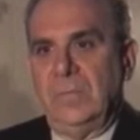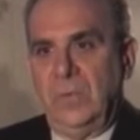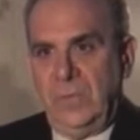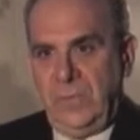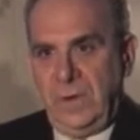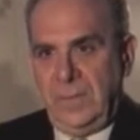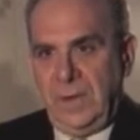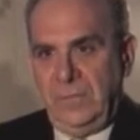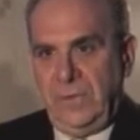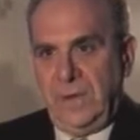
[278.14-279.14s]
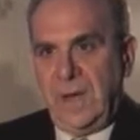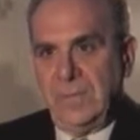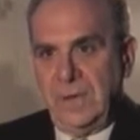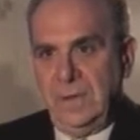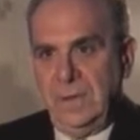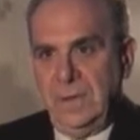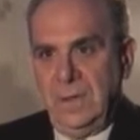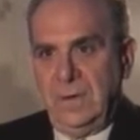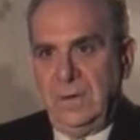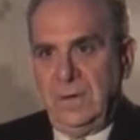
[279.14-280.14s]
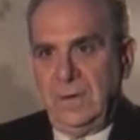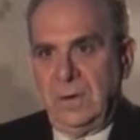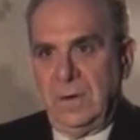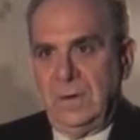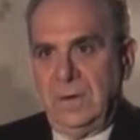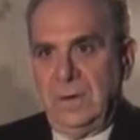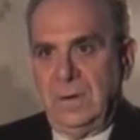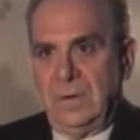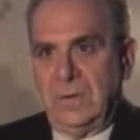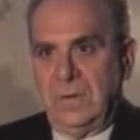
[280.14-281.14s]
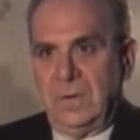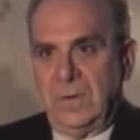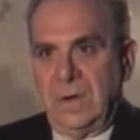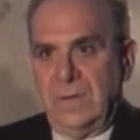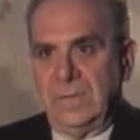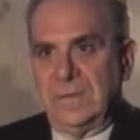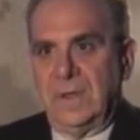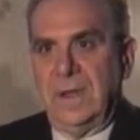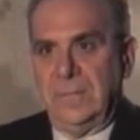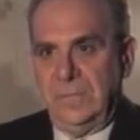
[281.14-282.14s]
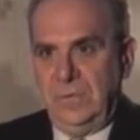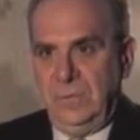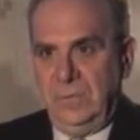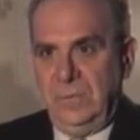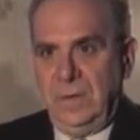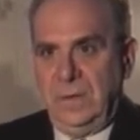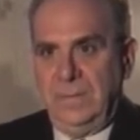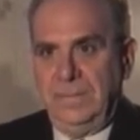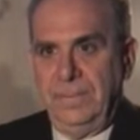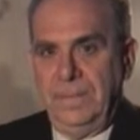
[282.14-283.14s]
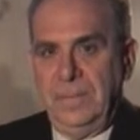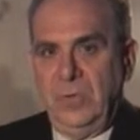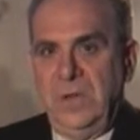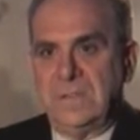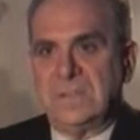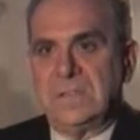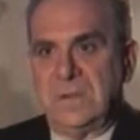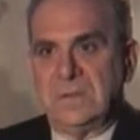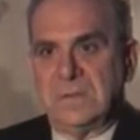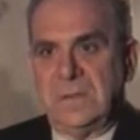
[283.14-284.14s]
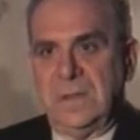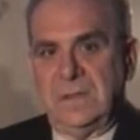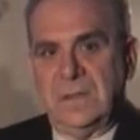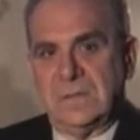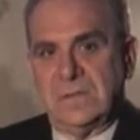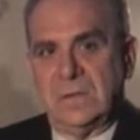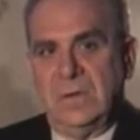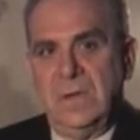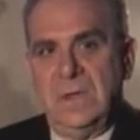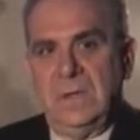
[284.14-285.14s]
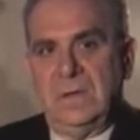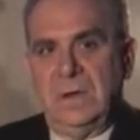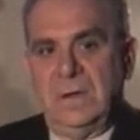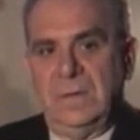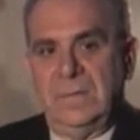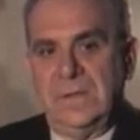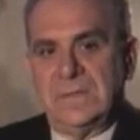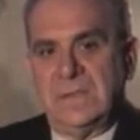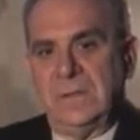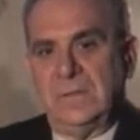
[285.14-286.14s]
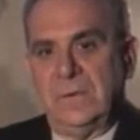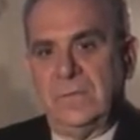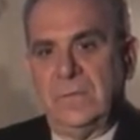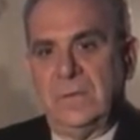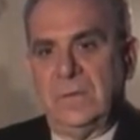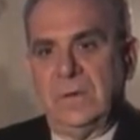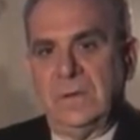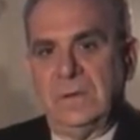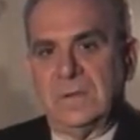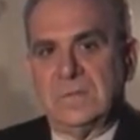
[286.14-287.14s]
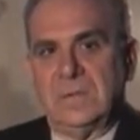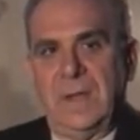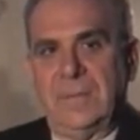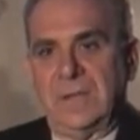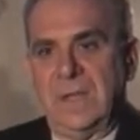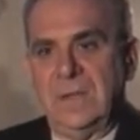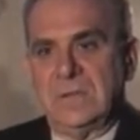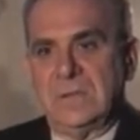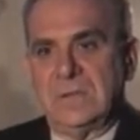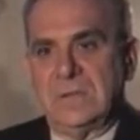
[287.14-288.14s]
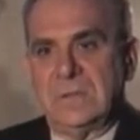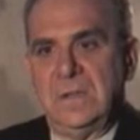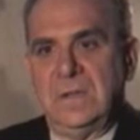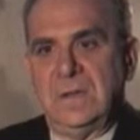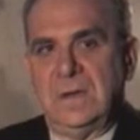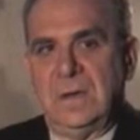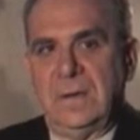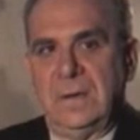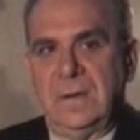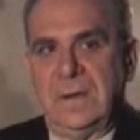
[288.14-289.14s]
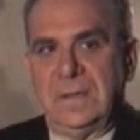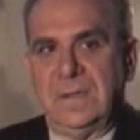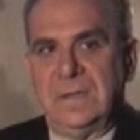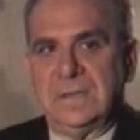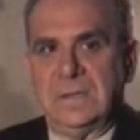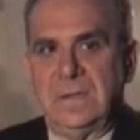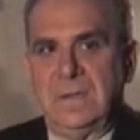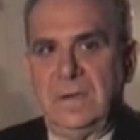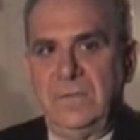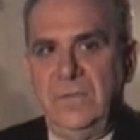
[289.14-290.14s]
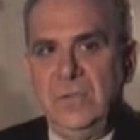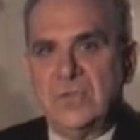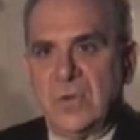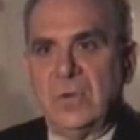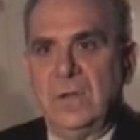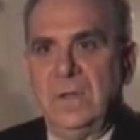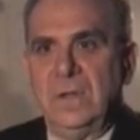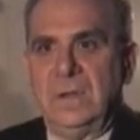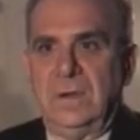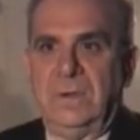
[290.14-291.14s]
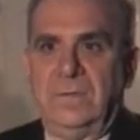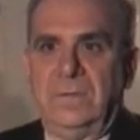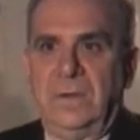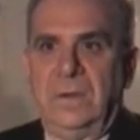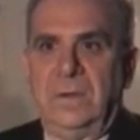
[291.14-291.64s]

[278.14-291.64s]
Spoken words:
more fundamental phenomena or have the time to put in centers like this. So this Center for Industrial Applications, I think, is the future of